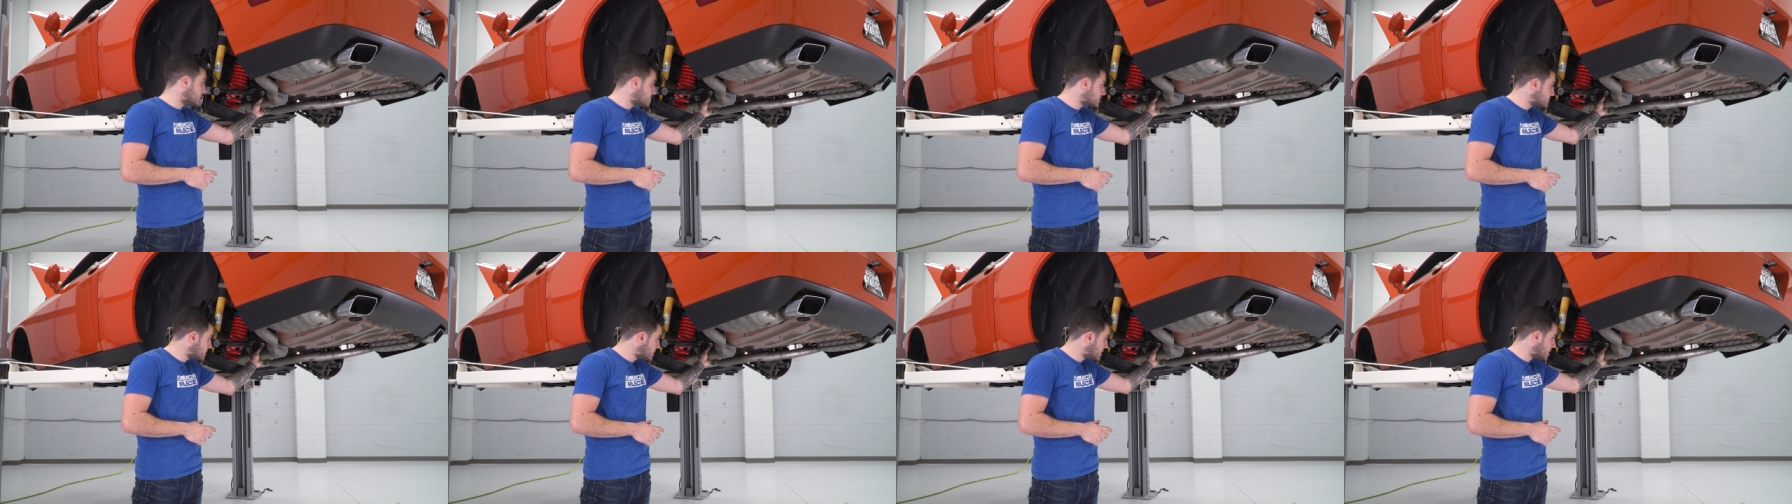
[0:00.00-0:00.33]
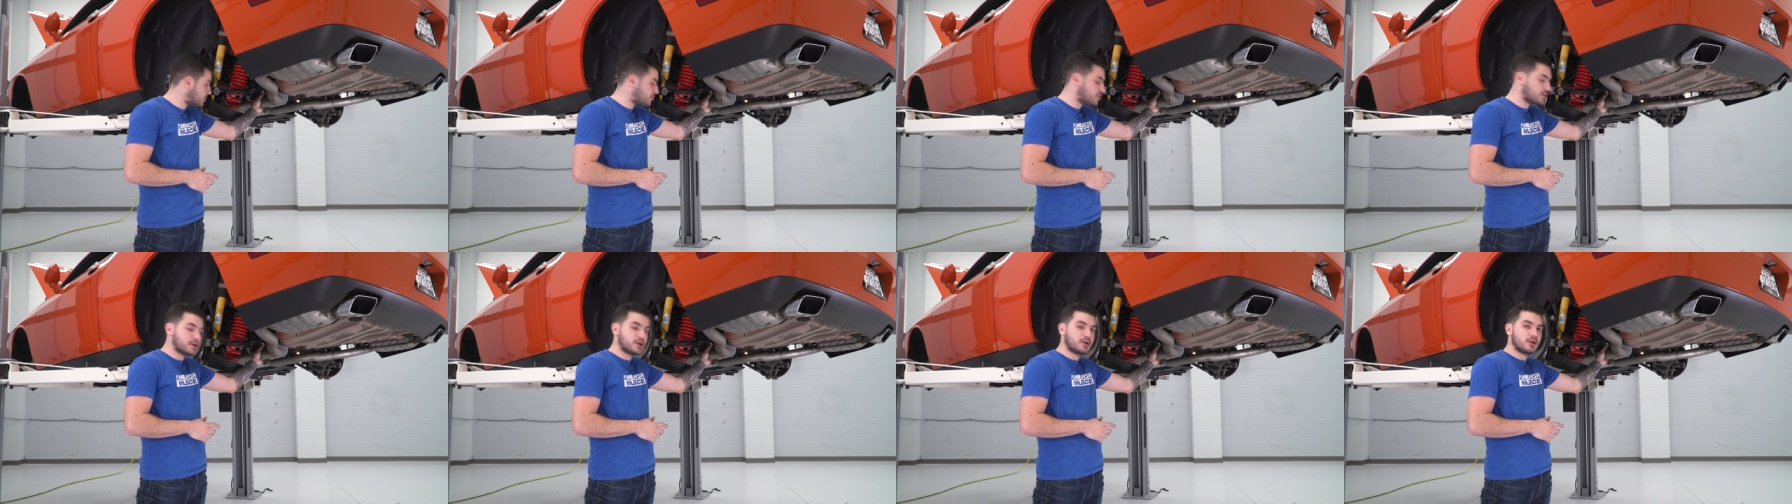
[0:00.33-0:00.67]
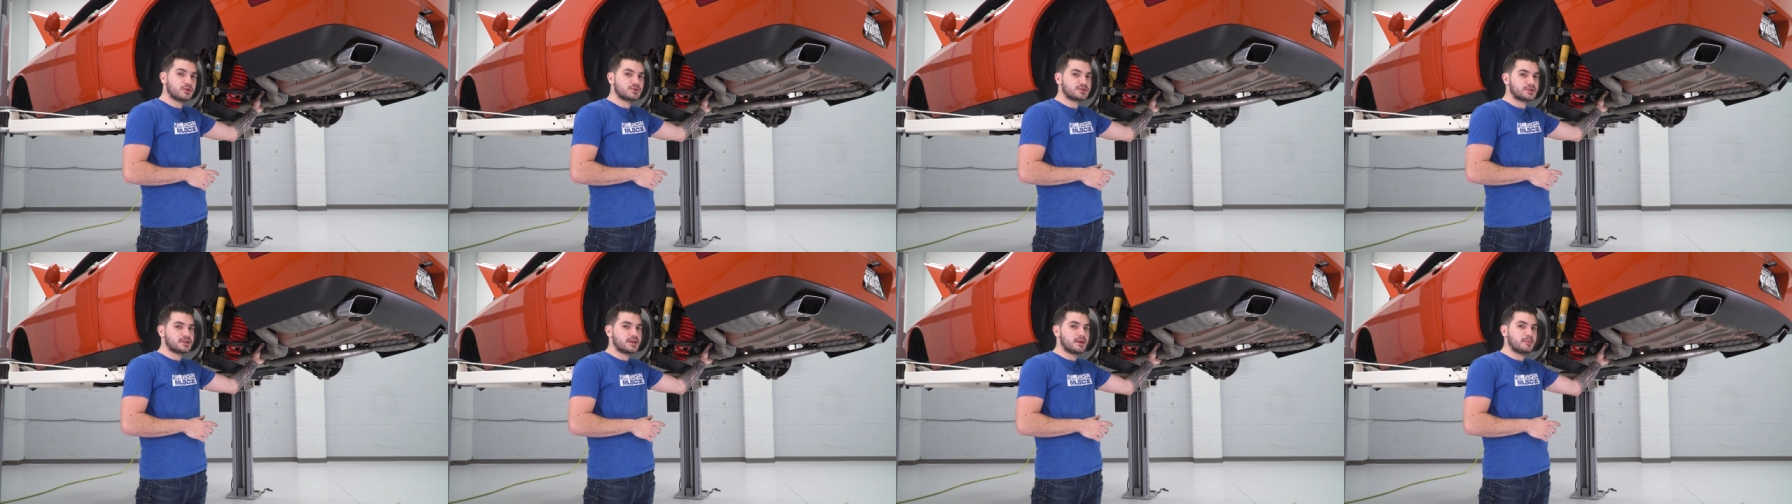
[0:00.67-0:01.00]
once we get pretty
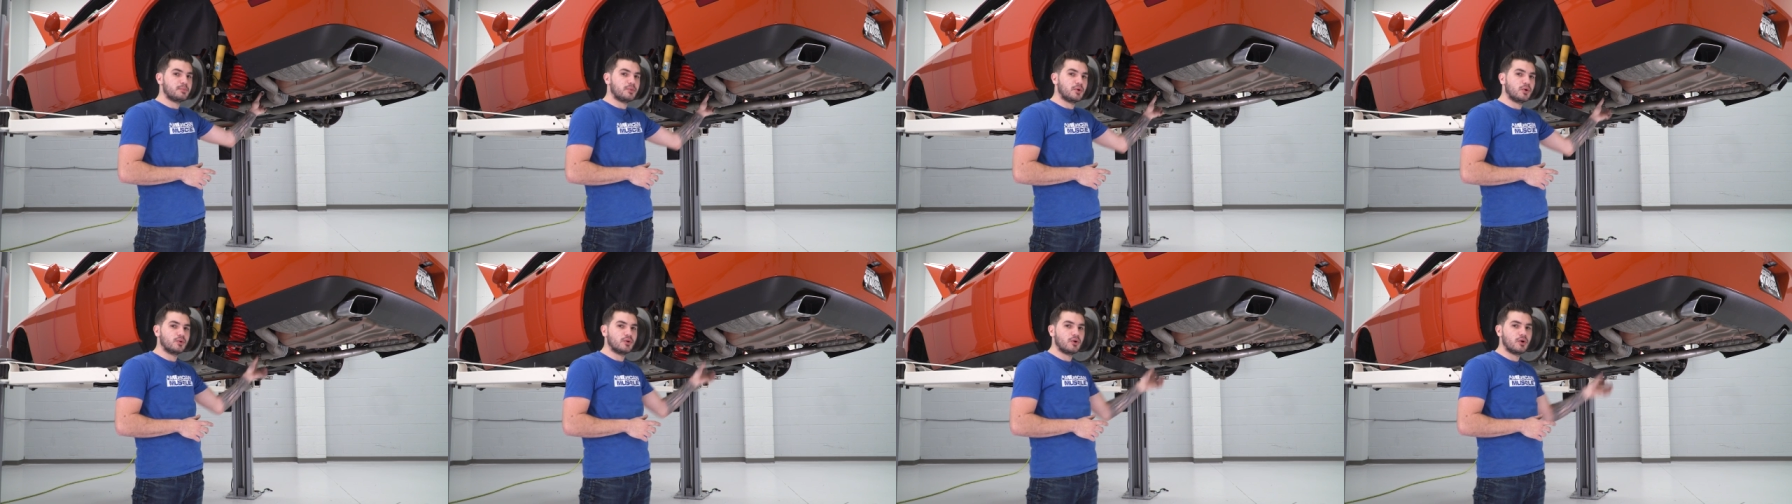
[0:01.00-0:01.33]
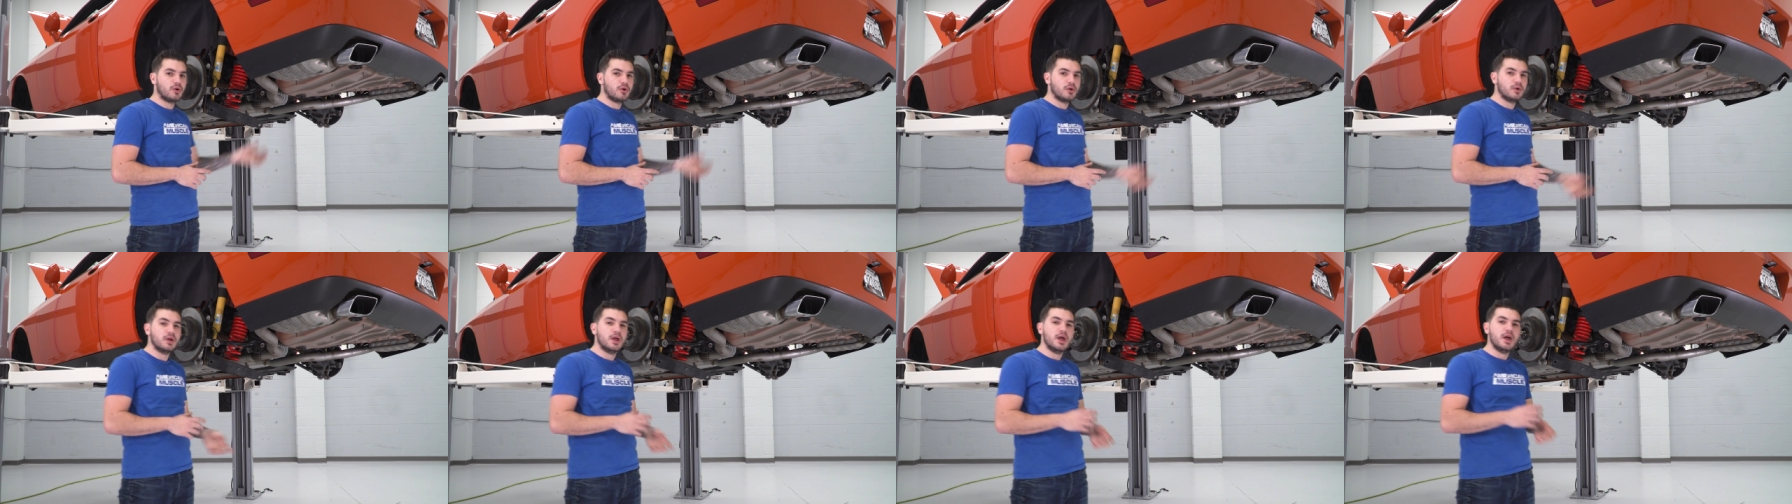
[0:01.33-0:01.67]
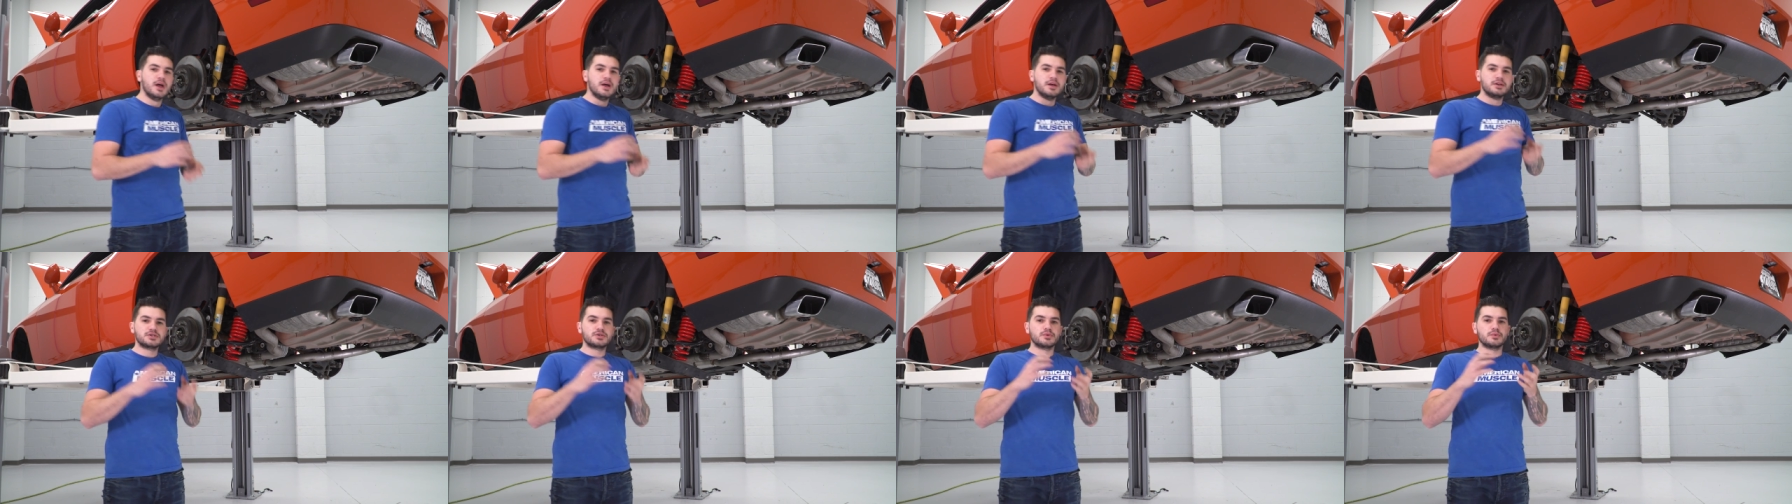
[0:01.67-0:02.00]
close to that bolt hole.
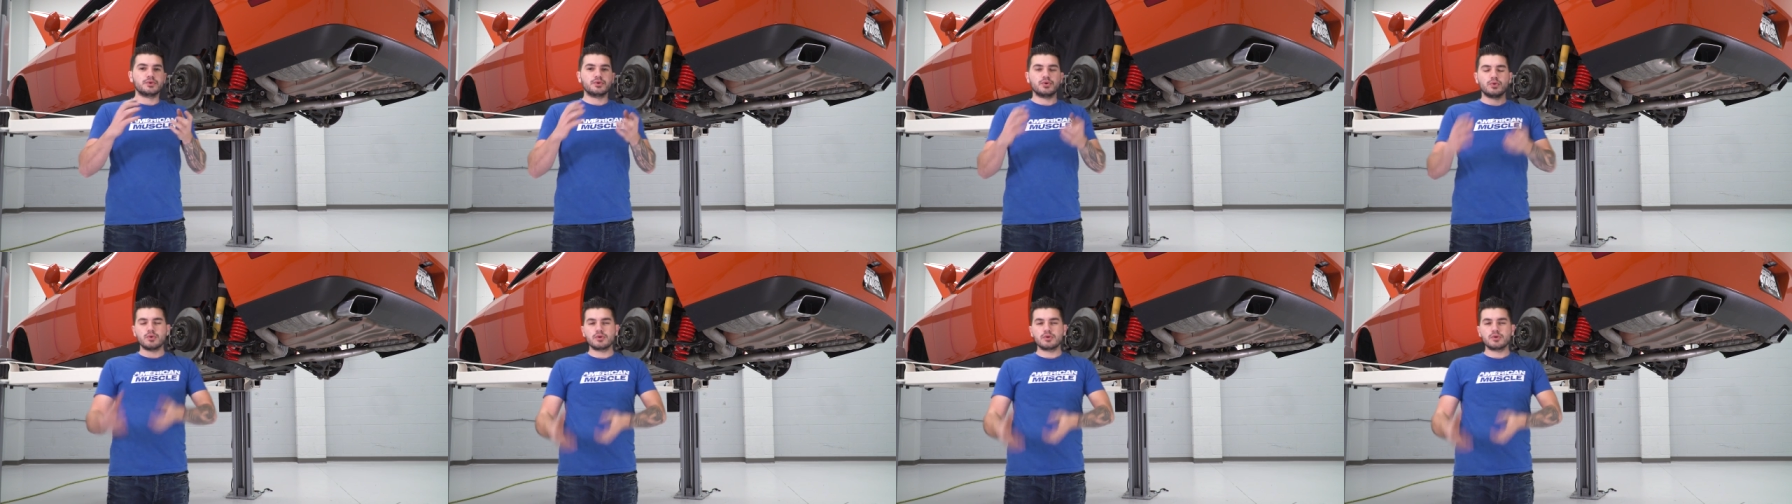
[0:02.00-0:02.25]
So in